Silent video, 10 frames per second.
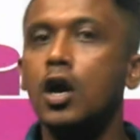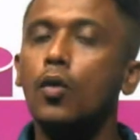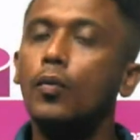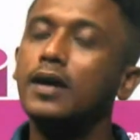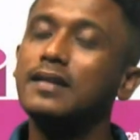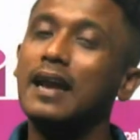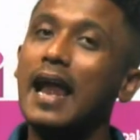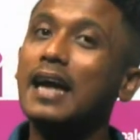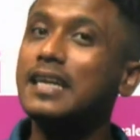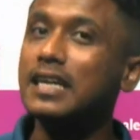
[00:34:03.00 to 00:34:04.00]
where the
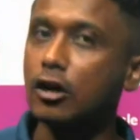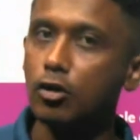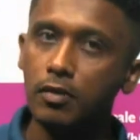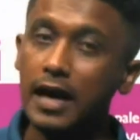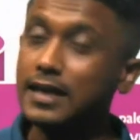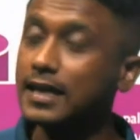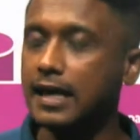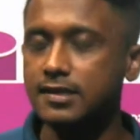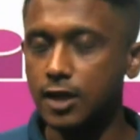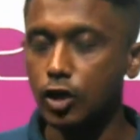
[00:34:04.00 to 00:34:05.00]
lactic
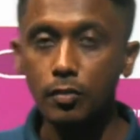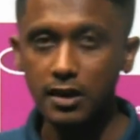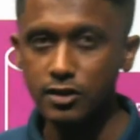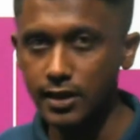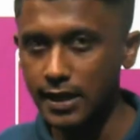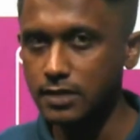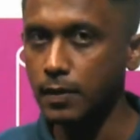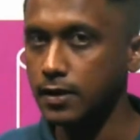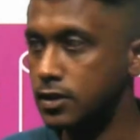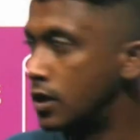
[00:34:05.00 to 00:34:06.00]
acid accumulation takes
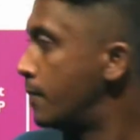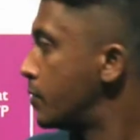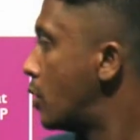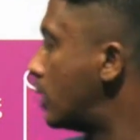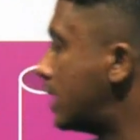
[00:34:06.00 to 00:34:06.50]
place. When the